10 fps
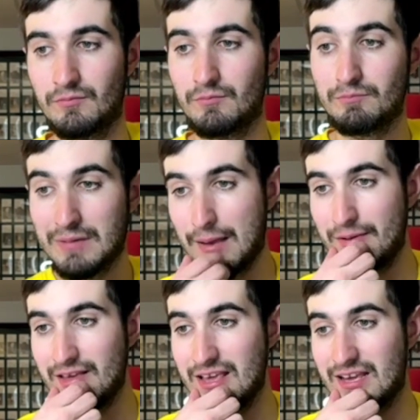Maybe
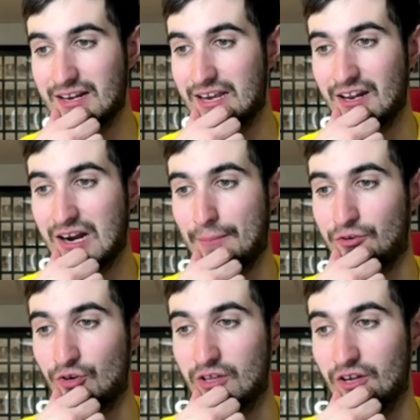he can get an
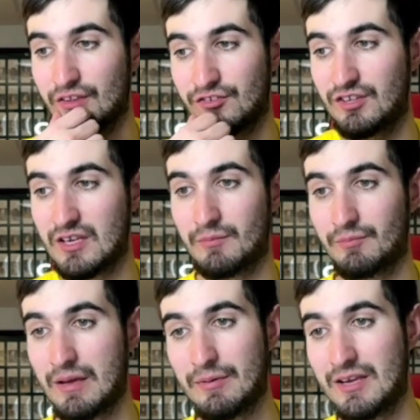opportunity on this team.
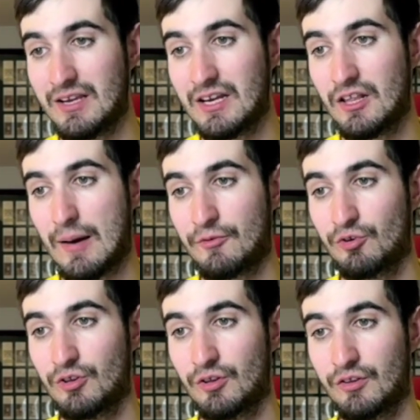Maybe he can get an
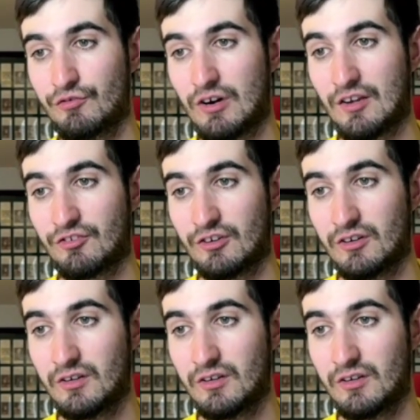opportunity on this roster.